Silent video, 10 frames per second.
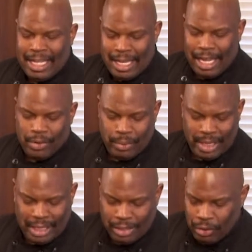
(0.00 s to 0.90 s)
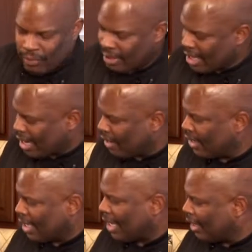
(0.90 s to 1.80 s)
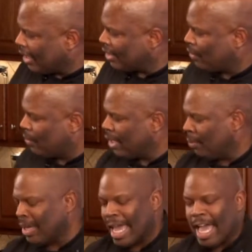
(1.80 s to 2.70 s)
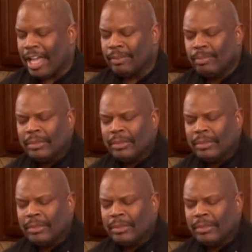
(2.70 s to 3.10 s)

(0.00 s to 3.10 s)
and grill it over there in this grill we have.